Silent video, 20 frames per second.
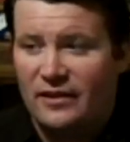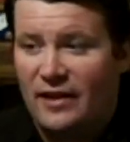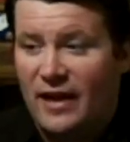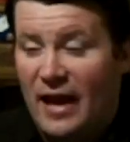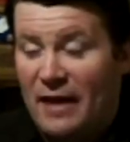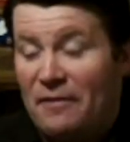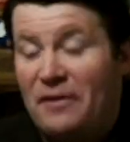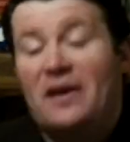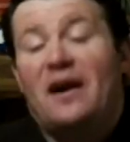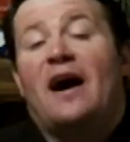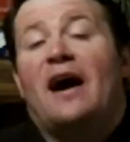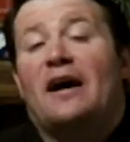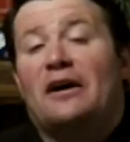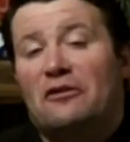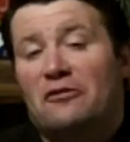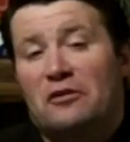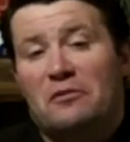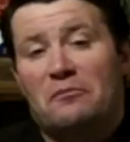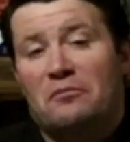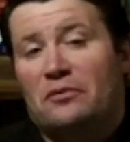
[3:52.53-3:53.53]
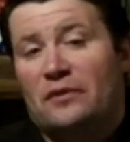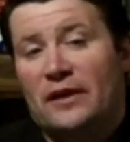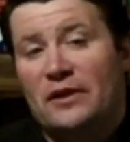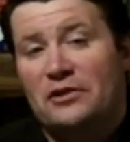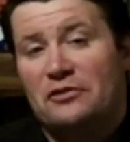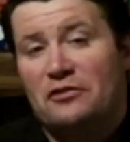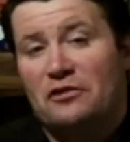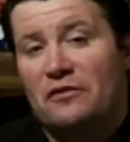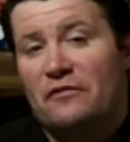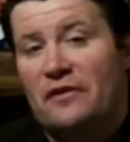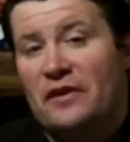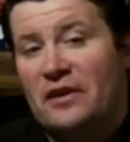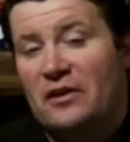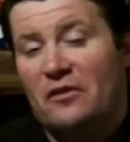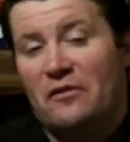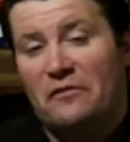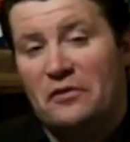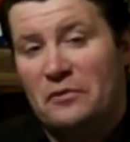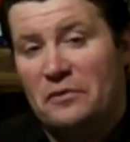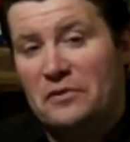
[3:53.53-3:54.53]
had the honor and pleasure of
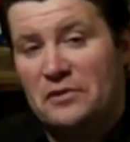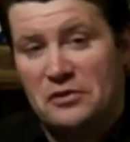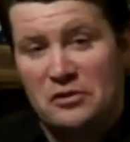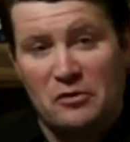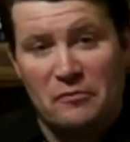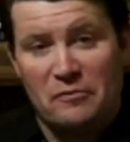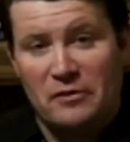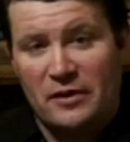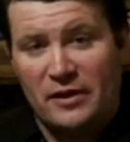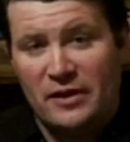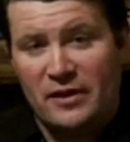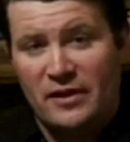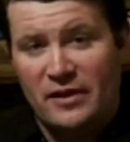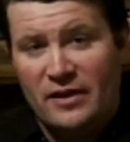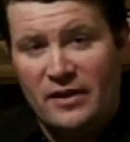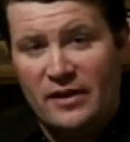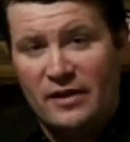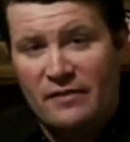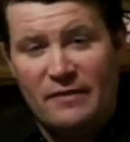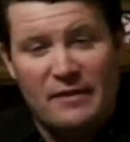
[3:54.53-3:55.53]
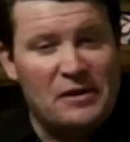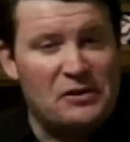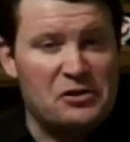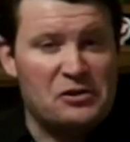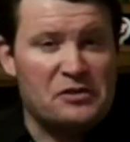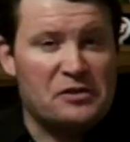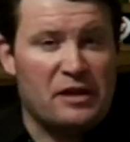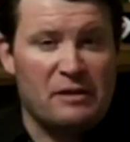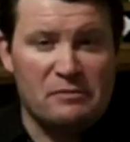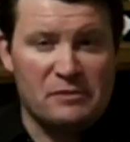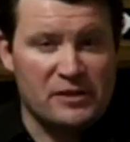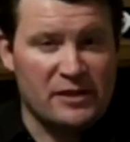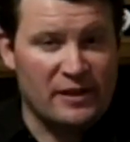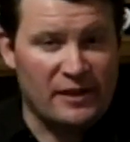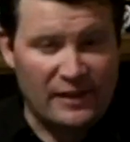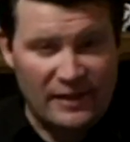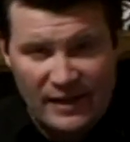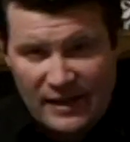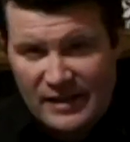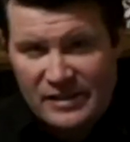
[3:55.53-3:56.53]
interviewing so many that it just keeps
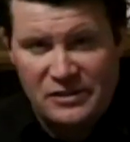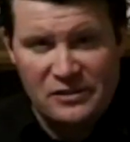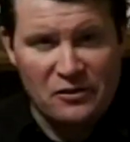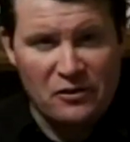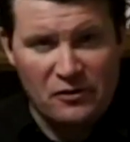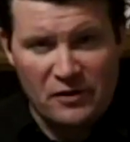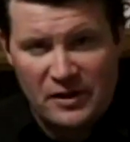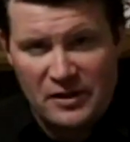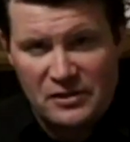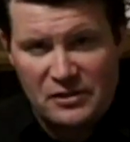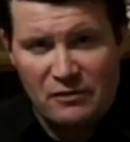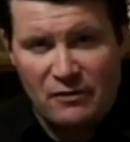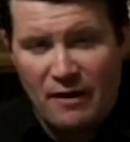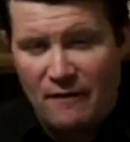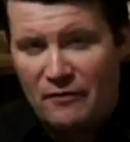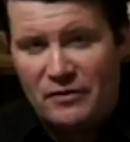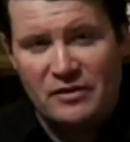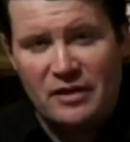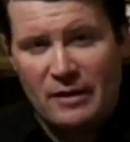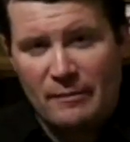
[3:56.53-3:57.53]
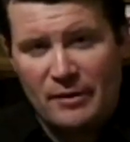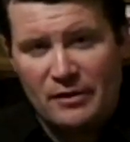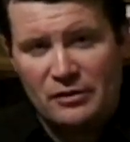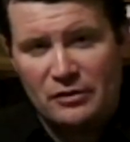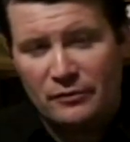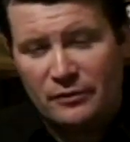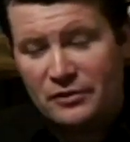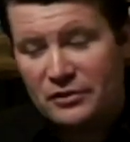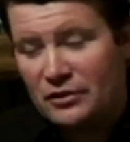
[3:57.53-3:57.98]
getting easier and easier every time I do it.